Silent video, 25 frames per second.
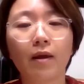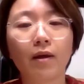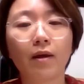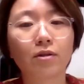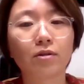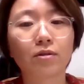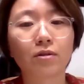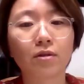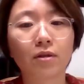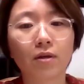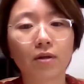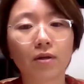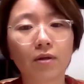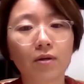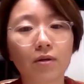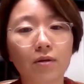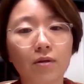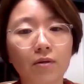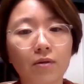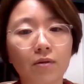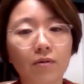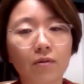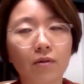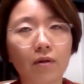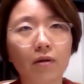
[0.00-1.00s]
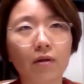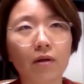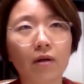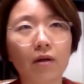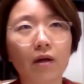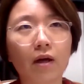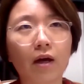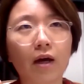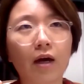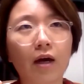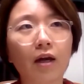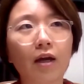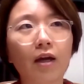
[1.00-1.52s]
So
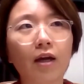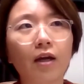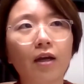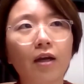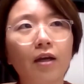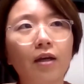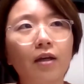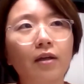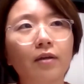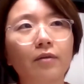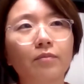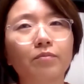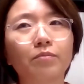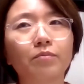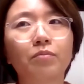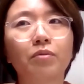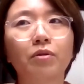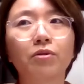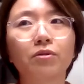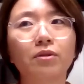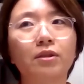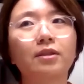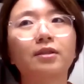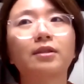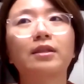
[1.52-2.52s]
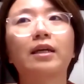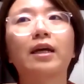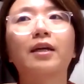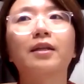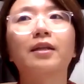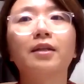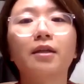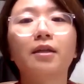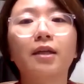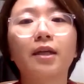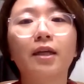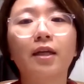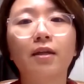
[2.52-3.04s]
I brought this
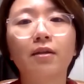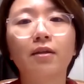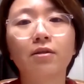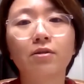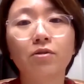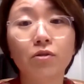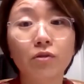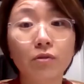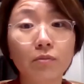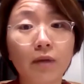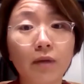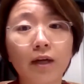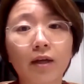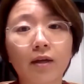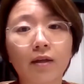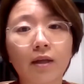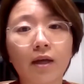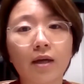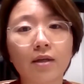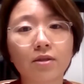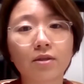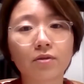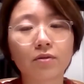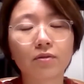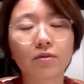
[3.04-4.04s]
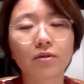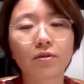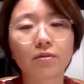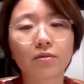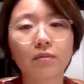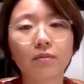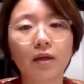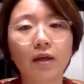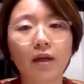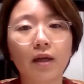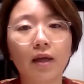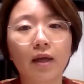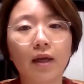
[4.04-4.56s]
idea into my
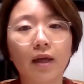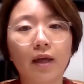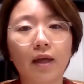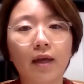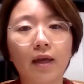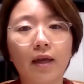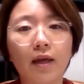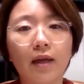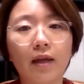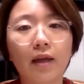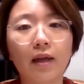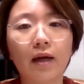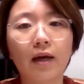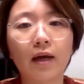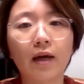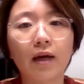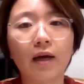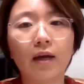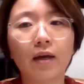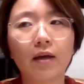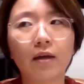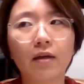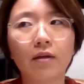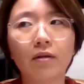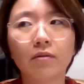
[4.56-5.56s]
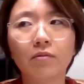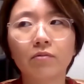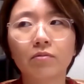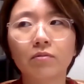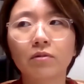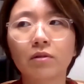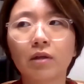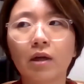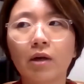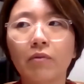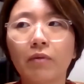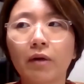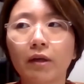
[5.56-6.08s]
classroom, and I
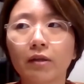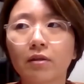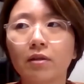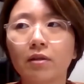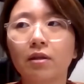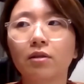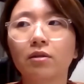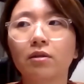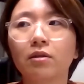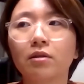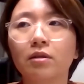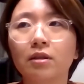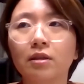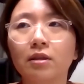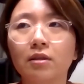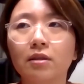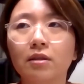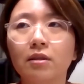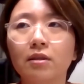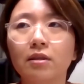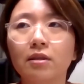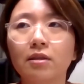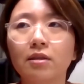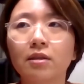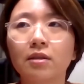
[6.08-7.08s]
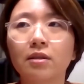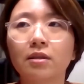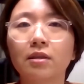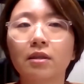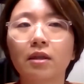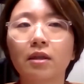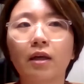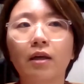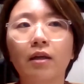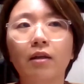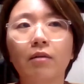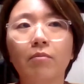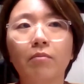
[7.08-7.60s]
directly did this
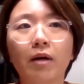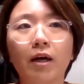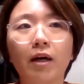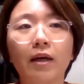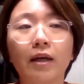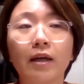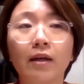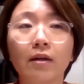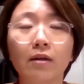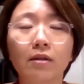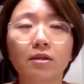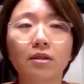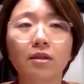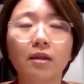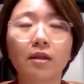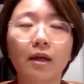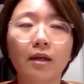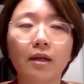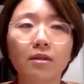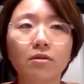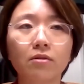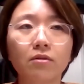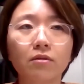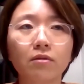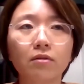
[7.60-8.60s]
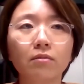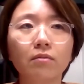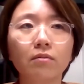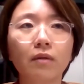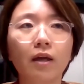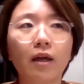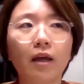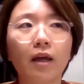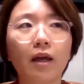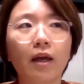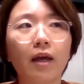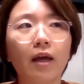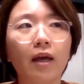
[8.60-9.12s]
in my English classroom.
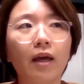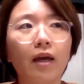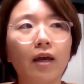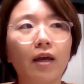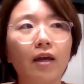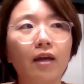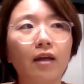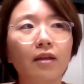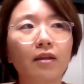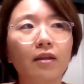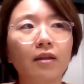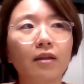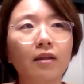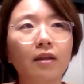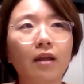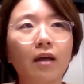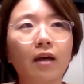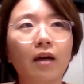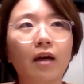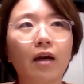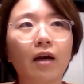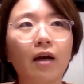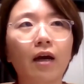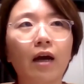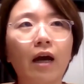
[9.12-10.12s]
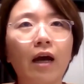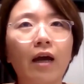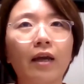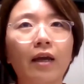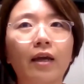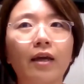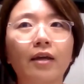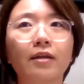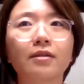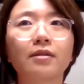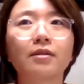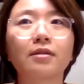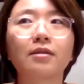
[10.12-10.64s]
And I
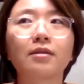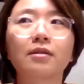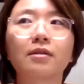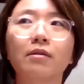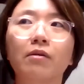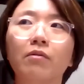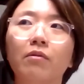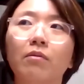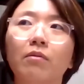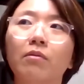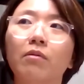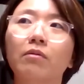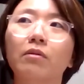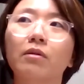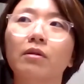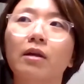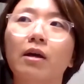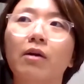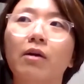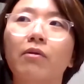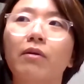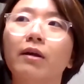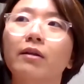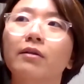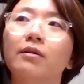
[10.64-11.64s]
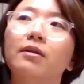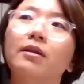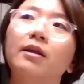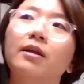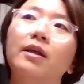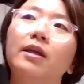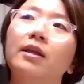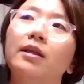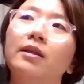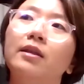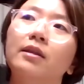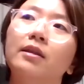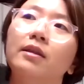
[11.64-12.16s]
guess
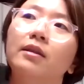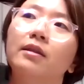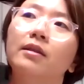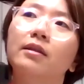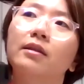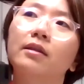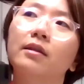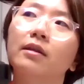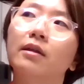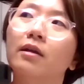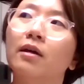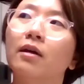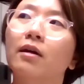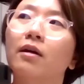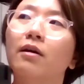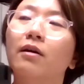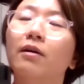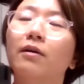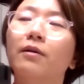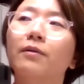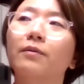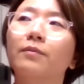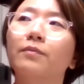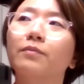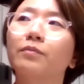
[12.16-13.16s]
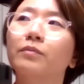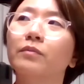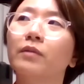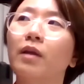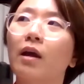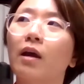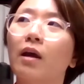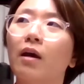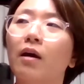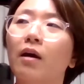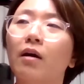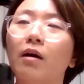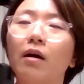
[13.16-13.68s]
directly
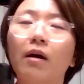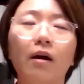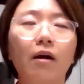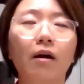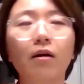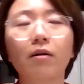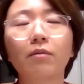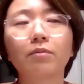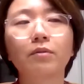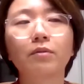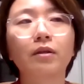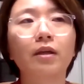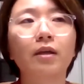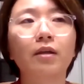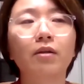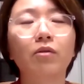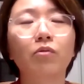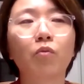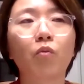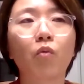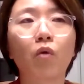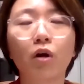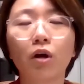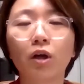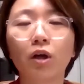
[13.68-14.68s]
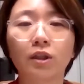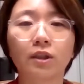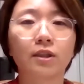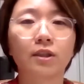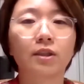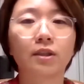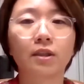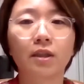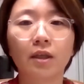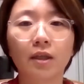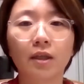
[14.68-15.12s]
it worked